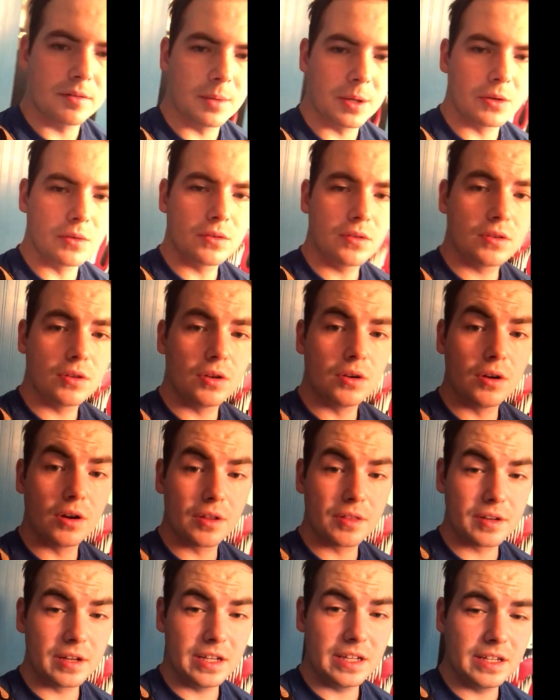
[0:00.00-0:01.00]
about 2 or
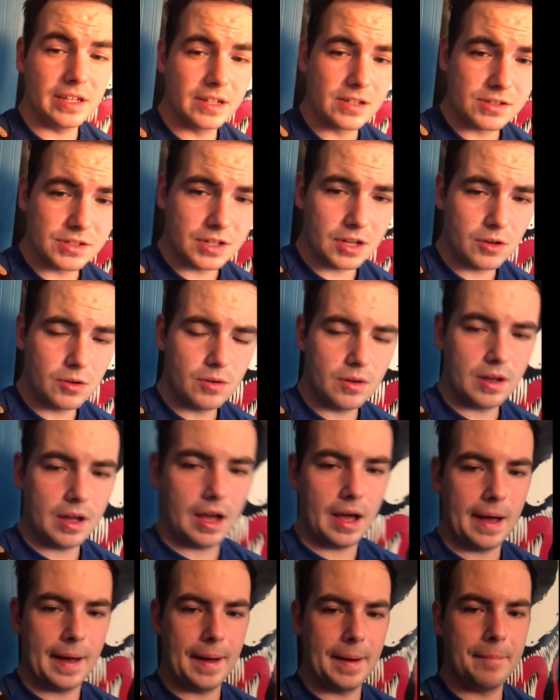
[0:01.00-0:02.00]
3 years now,
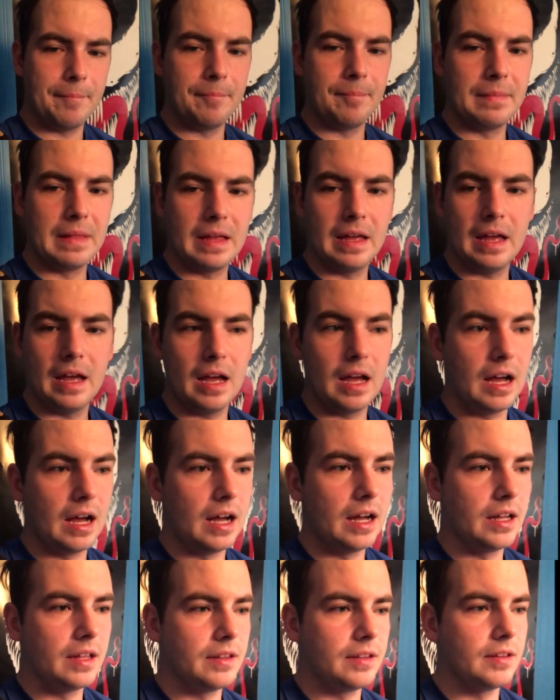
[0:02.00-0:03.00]

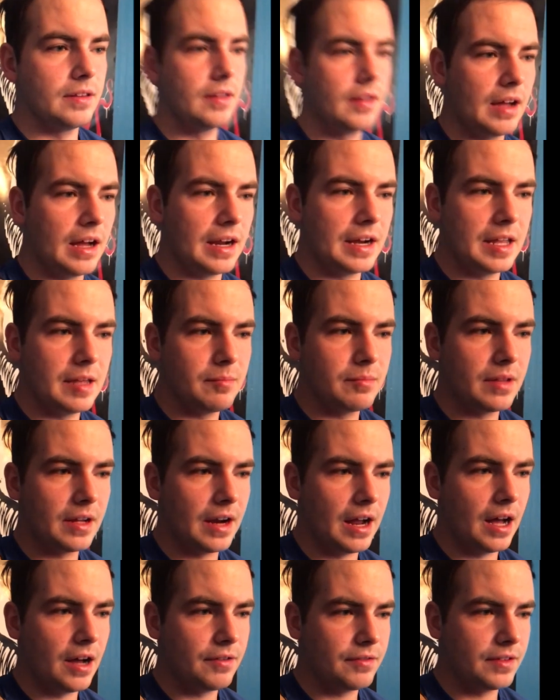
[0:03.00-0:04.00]
and I named her
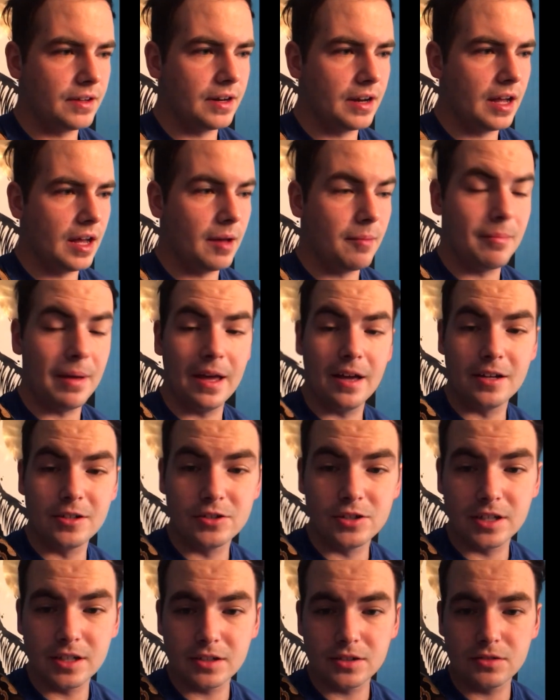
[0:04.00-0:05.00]
after
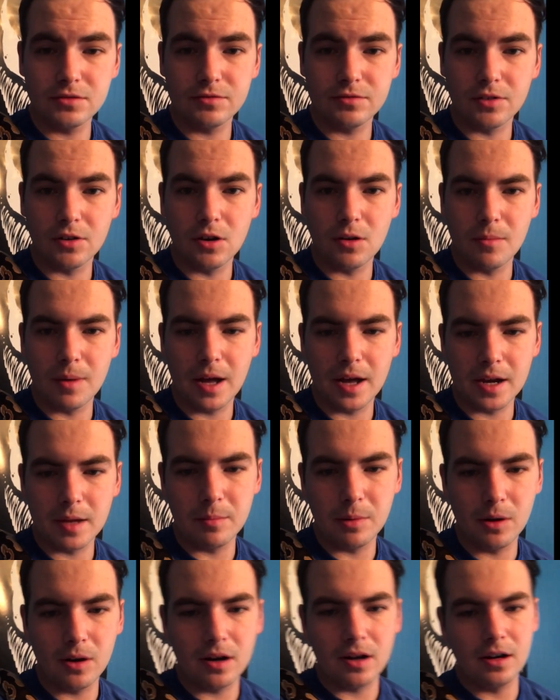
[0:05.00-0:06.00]
Bellatrix from Harry
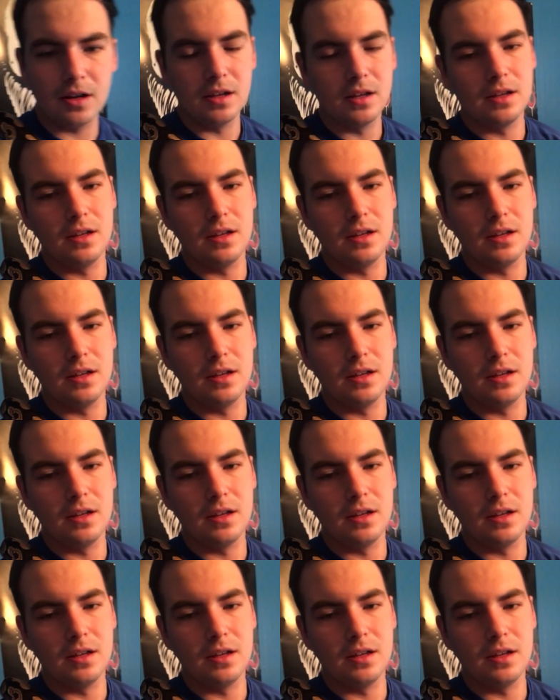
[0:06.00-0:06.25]
Potter.